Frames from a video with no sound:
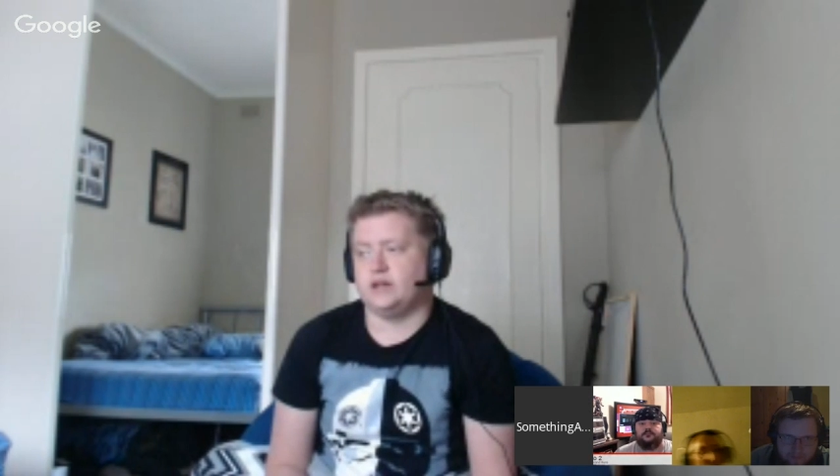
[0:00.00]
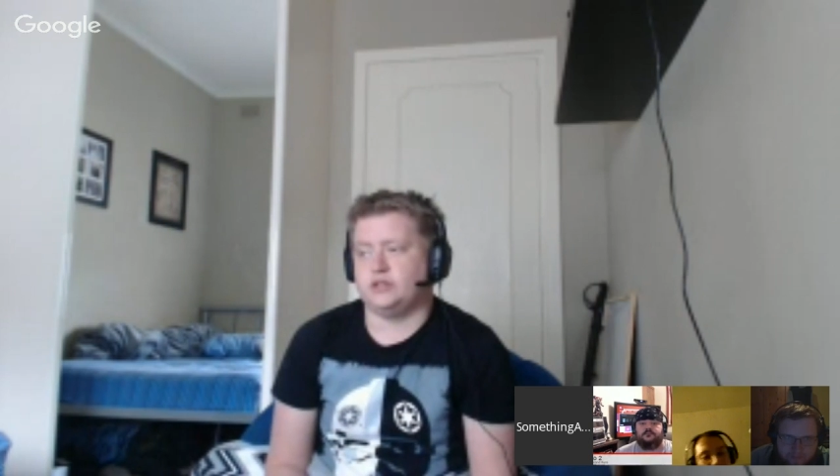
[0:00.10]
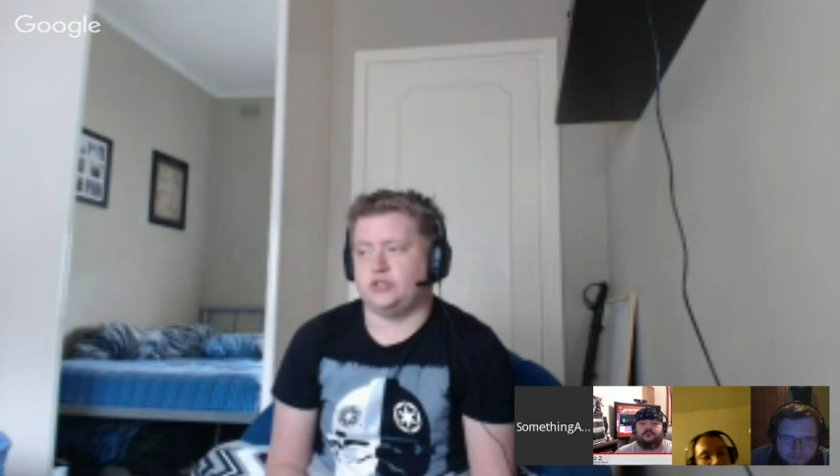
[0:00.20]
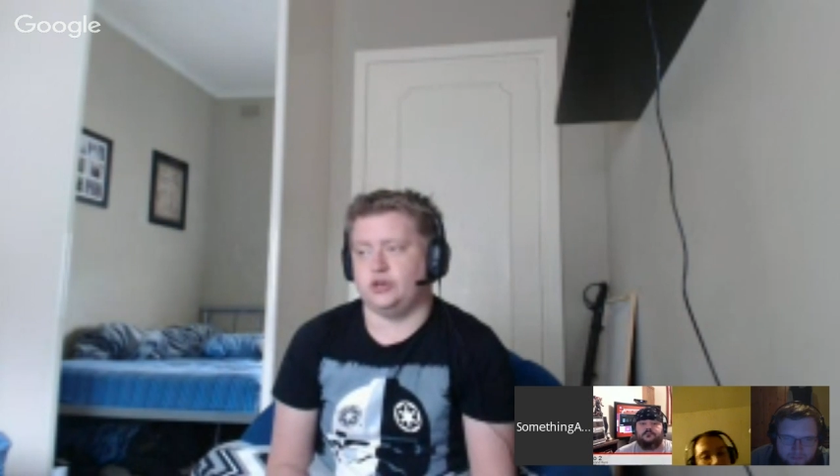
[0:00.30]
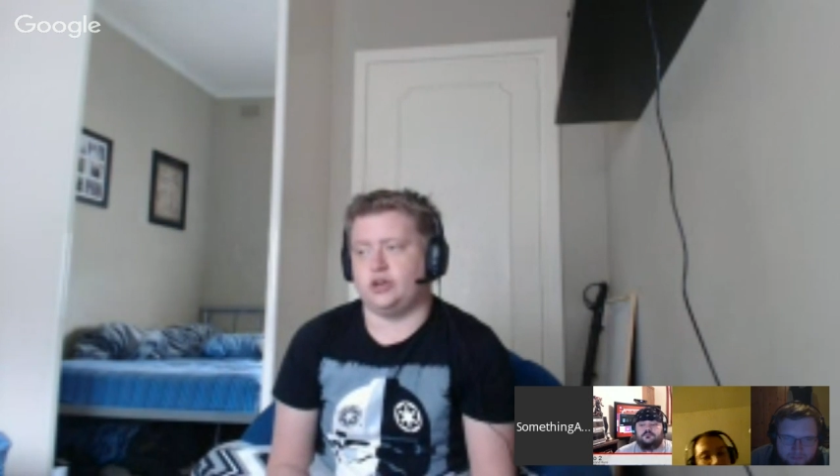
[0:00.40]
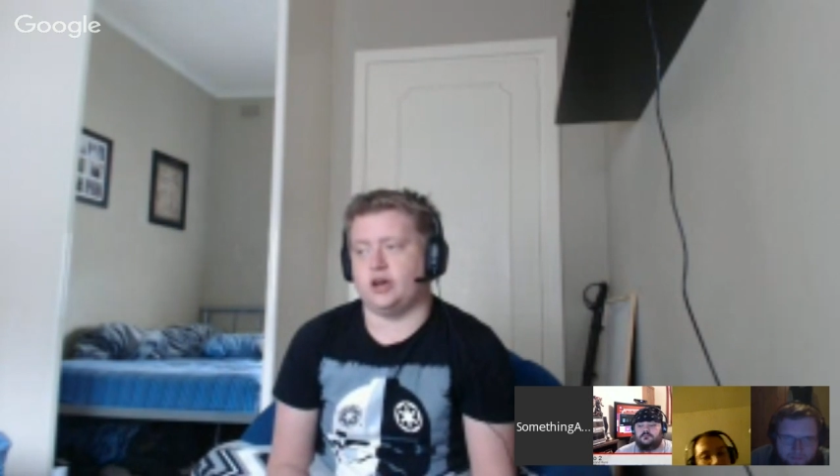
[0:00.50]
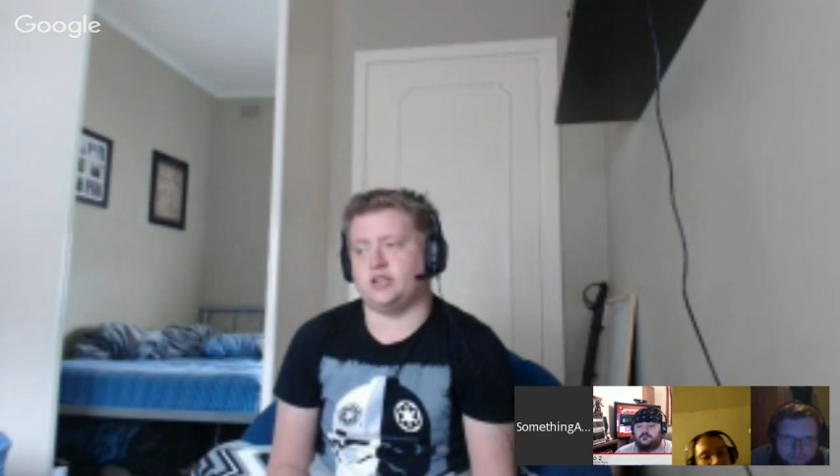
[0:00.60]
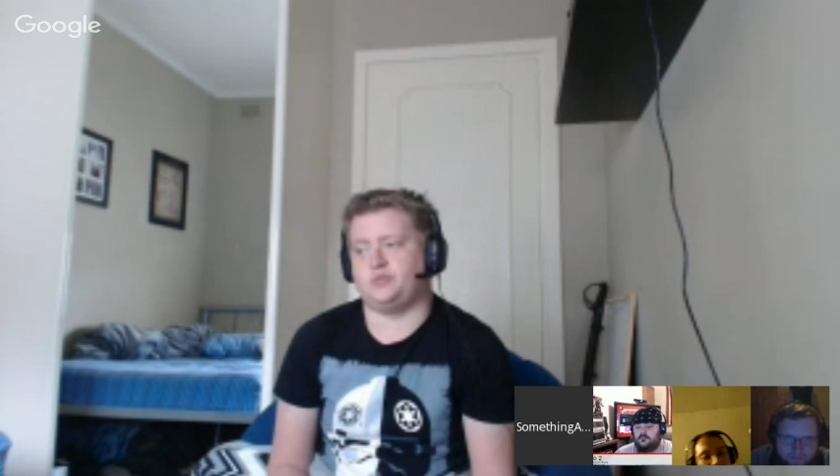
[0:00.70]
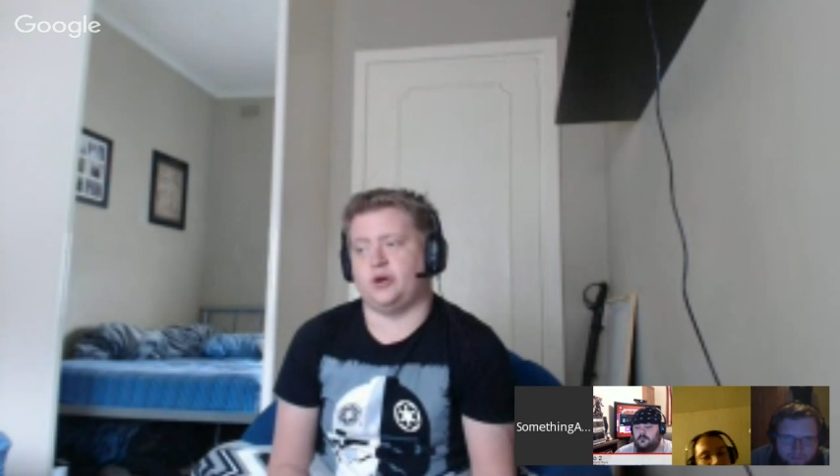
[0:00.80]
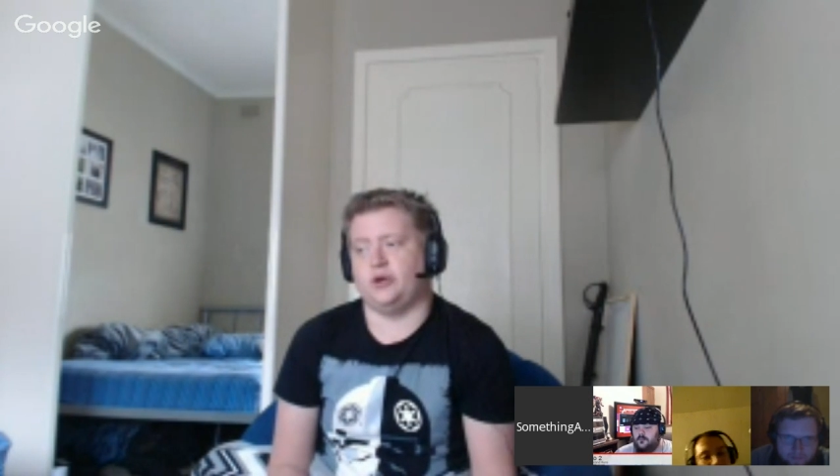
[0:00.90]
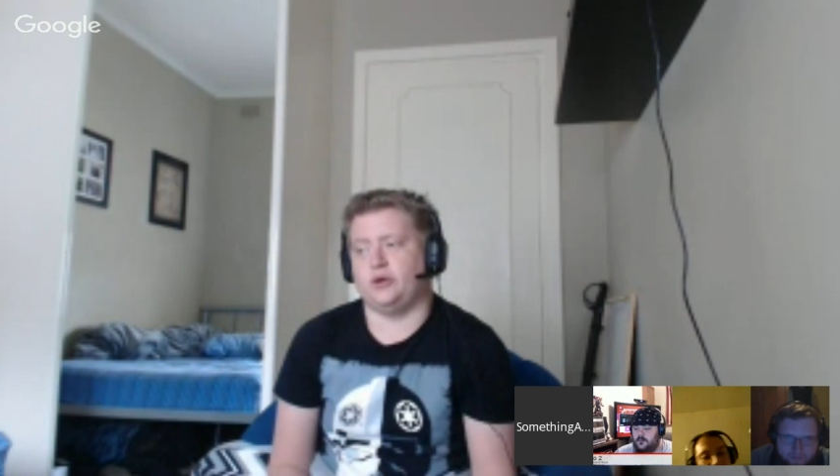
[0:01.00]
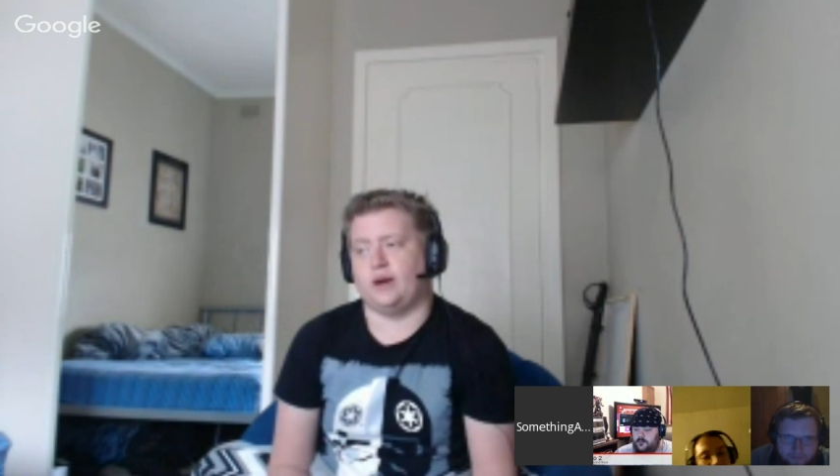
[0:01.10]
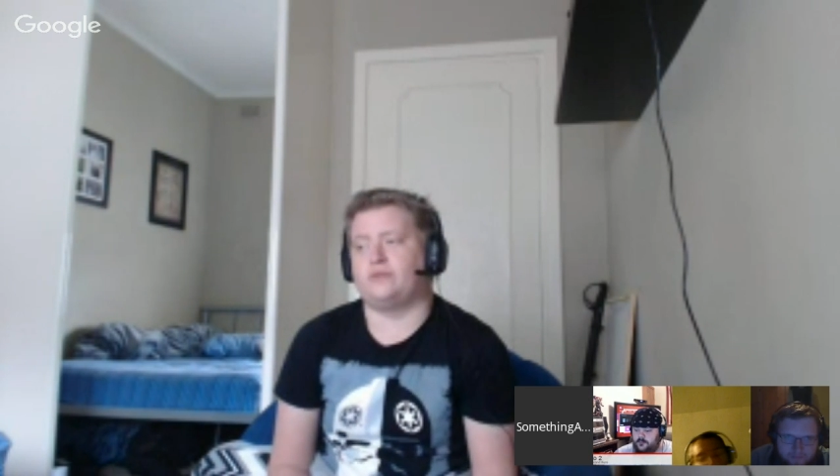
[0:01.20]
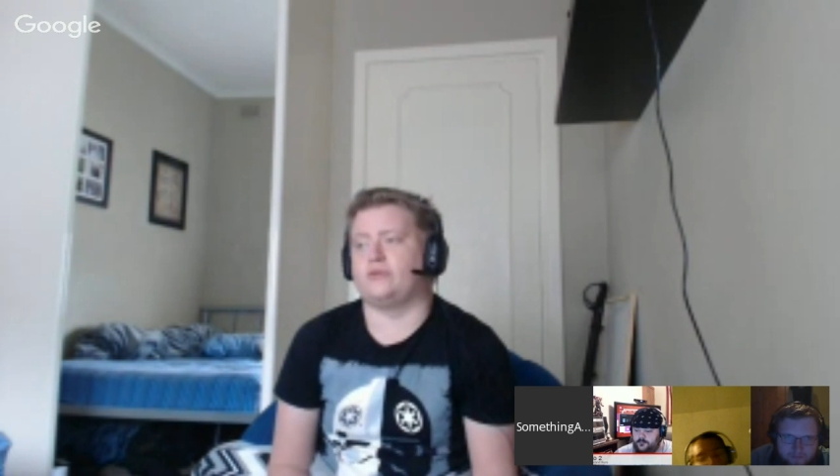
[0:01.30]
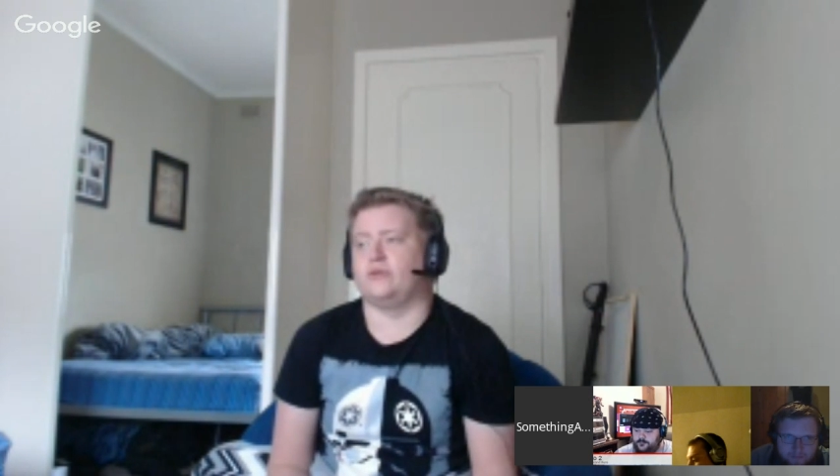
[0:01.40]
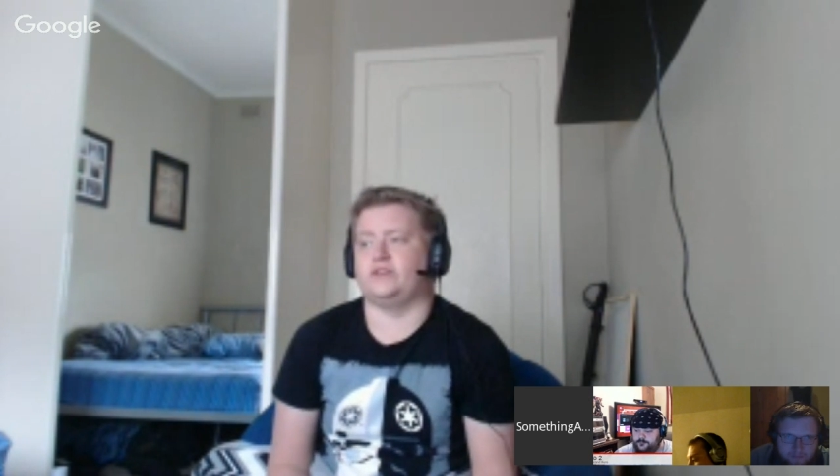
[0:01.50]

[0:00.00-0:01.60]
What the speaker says: So you guys peel your way through,